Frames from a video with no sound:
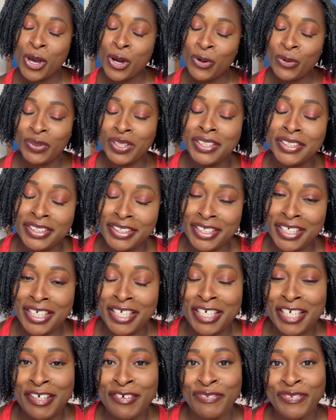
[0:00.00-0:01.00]
We'll see
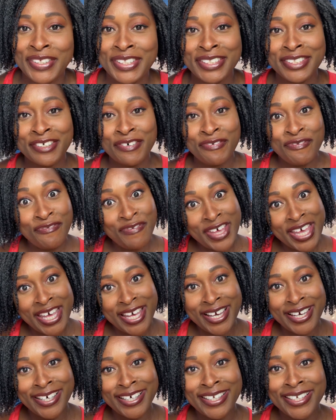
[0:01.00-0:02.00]
if it's a
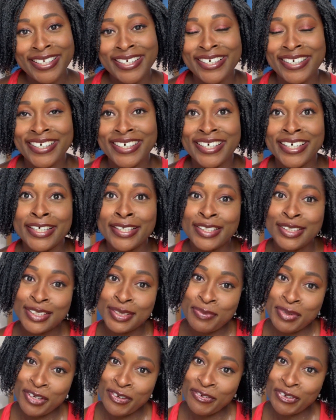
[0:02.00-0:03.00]
fail or it's a
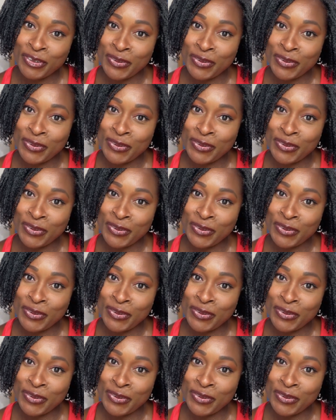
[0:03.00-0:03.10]
beautiful